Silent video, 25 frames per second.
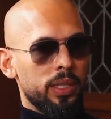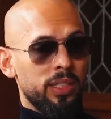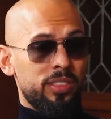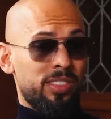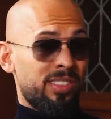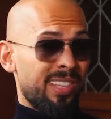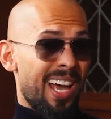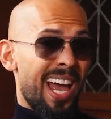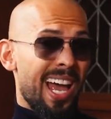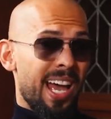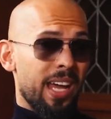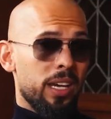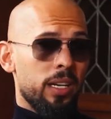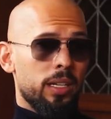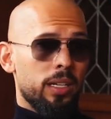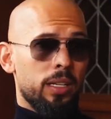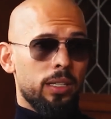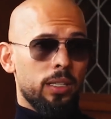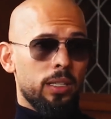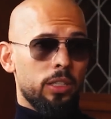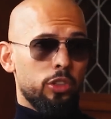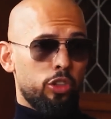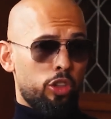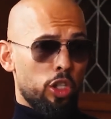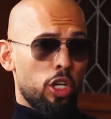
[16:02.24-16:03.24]
It's sad.
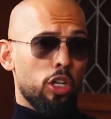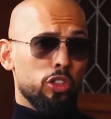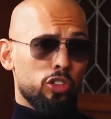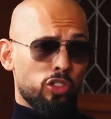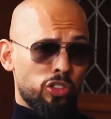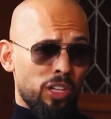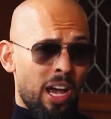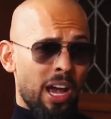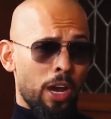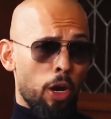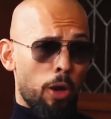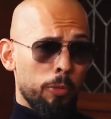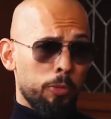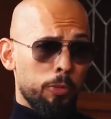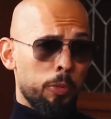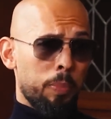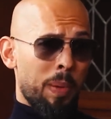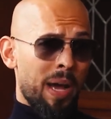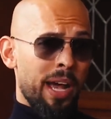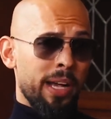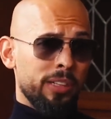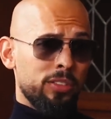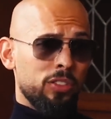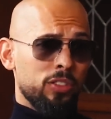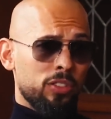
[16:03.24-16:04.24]
She got psyoped
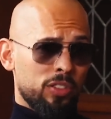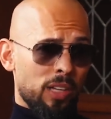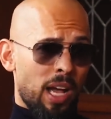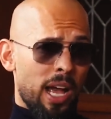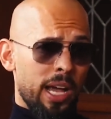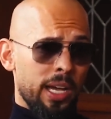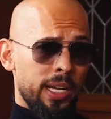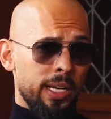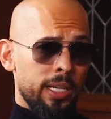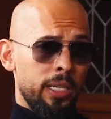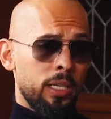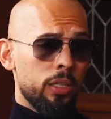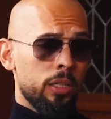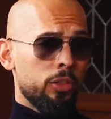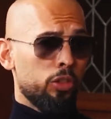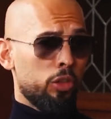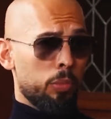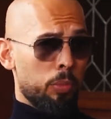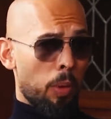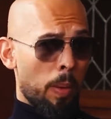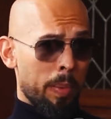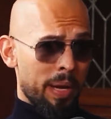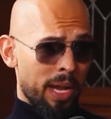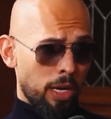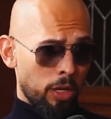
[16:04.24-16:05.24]
by society. She
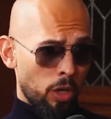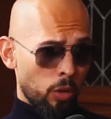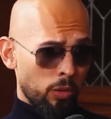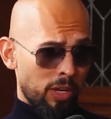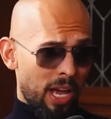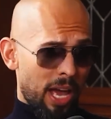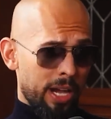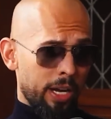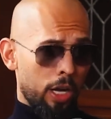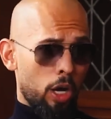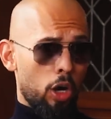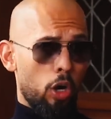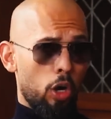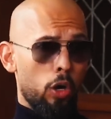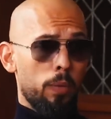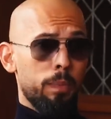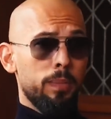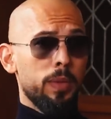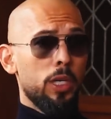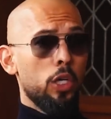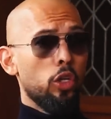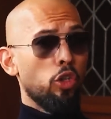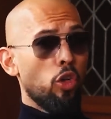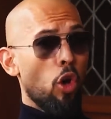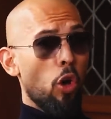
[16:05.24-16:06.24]
probably had no dad at home,
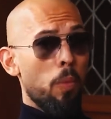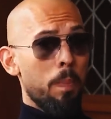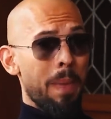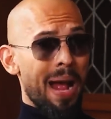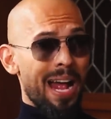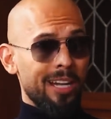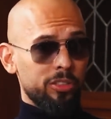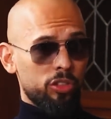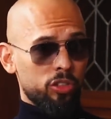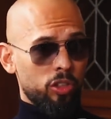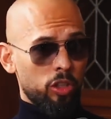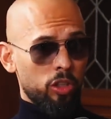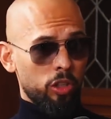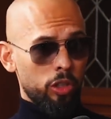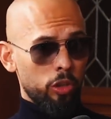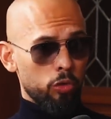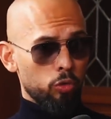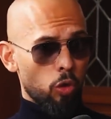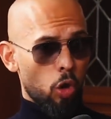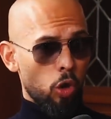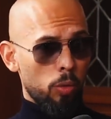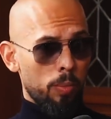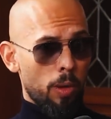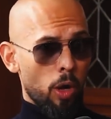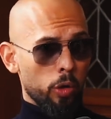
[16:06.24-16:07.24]
no masculine
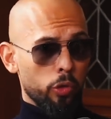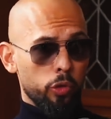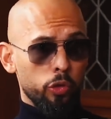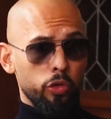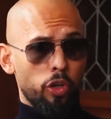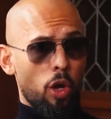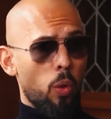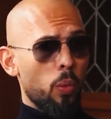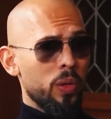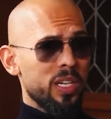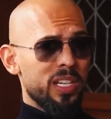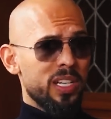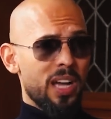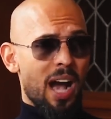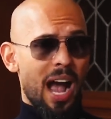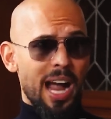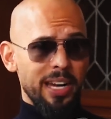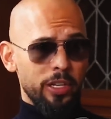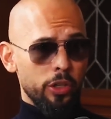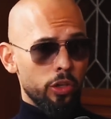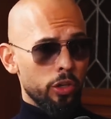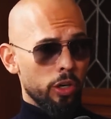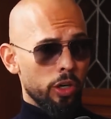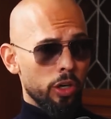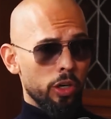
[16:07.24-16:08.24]
role model. No one
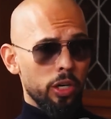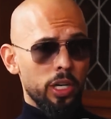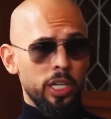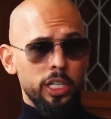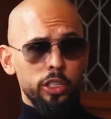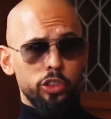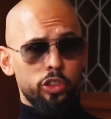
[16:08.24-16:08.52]
guided her.